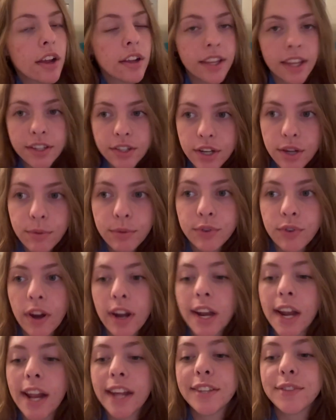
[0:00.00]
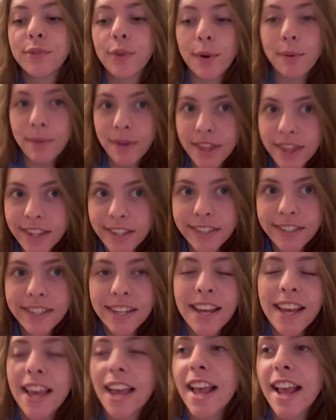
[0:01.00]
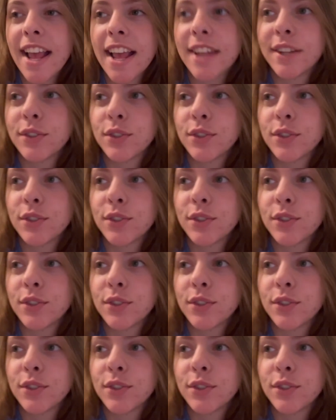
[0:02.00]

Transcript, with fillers: Yesterday was Ryan and I's four months, and